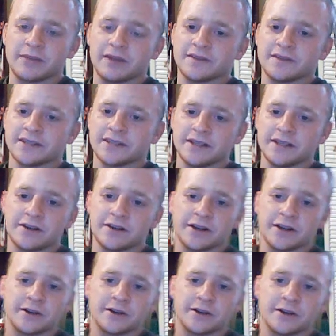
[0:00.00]
I have the cedar
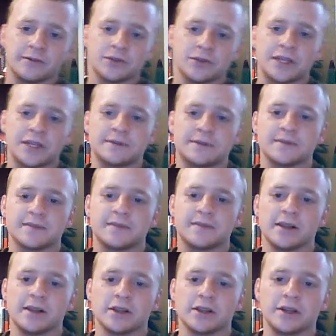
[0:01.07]
here, which keeps them
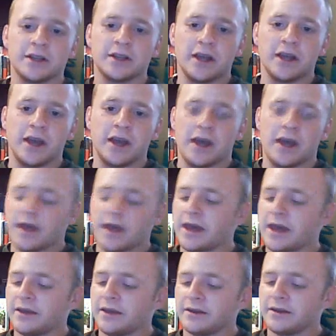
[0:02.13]
smelling good
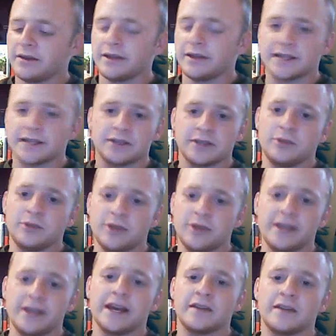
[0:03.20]
and takes the
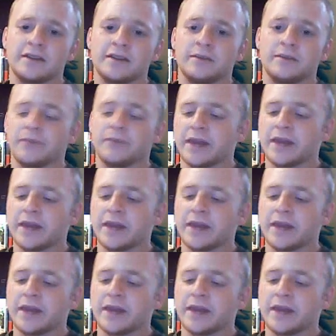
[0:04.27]
humidity out of them.